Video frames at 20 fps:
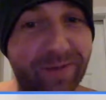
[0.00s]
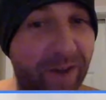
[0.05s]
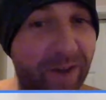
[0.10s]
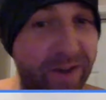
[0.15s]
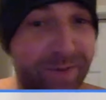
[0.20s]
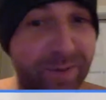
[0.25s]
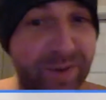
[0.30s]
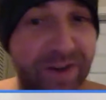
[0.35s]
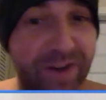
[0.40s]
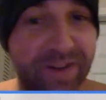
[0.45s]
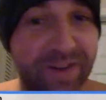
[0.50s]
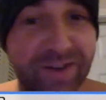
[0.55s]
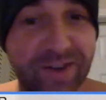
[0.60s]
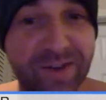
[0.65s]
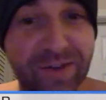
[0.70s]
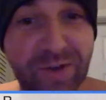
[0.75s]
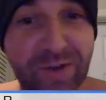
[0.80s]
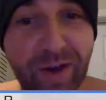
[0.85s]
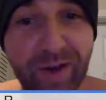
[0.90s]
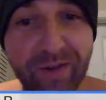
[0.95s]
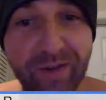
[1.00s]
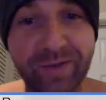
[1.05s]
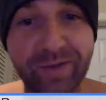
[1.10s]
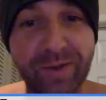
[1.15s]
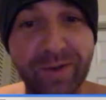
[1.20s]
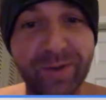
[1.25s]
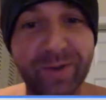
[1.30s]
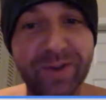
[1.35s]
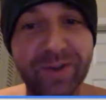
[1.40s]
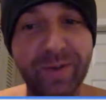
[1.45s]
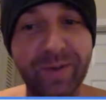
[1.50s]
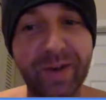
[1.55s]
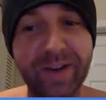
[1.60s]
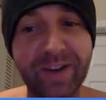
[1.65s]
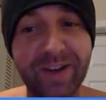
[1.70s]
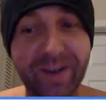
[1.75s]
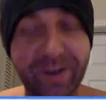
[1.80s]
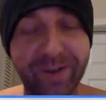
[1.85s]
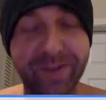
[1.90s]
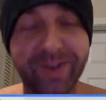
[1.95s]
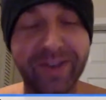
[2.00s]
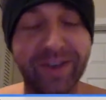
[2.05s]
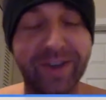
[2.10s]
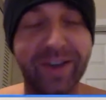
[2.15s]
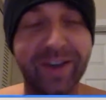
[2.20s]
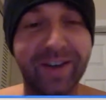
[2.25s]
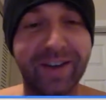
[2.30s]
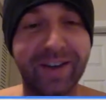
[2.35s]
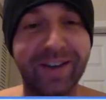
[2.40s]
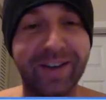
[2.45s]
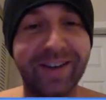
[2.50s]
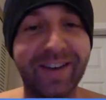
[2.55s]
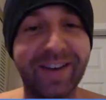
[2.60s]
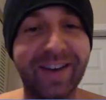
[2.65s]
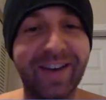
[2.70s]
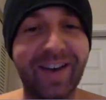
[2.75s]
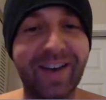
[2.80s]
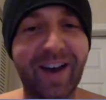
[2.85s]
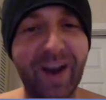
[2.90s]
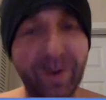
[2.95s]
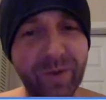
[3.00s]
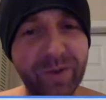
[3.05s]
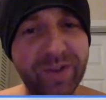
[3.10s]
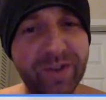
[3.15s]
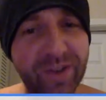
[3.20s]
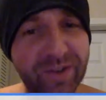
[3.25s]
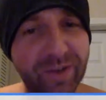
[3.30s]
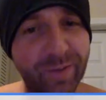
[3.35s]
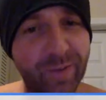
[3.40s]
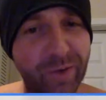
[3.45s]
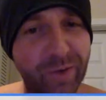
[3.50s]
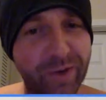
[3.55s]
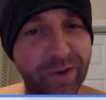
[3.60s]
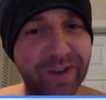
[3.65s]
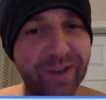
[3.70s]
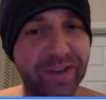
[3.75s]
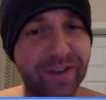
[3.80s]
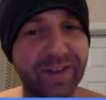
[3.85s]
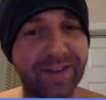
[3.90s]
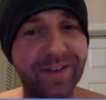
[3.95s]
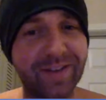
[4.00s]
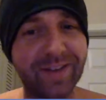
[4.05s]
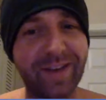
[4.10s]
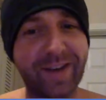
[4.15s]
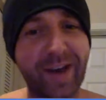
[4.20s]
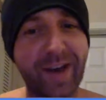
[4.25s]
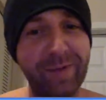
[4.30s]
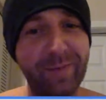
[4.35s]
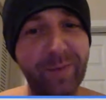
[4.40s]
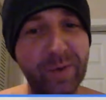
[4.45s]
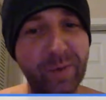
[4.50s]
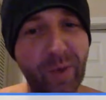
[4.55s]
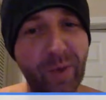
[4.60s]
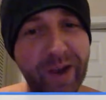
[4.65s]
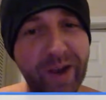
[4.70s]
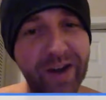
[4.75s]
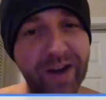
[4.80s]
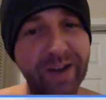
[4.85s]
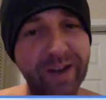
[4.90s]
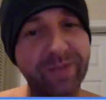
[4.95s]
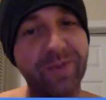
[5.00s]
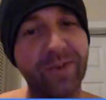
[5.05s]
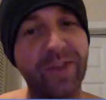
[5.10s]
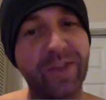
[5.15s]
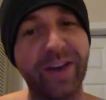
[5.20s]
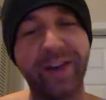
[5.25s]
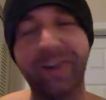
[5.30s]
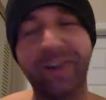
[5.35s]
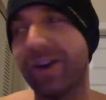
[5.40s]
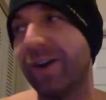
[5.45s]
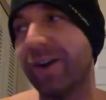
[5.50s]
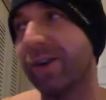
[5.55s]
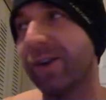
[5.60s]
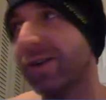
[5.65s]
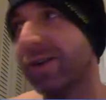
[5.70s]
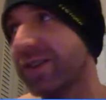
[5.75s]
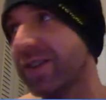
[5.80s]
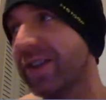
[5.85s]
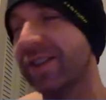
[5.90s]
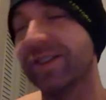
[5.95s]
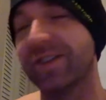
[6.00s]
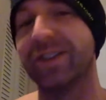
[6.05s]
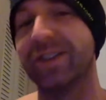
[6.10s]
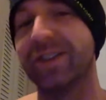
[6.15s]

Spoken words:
5 minutes, and you have to vote somebody else again. I was disappointed. I've been waiting for that all season.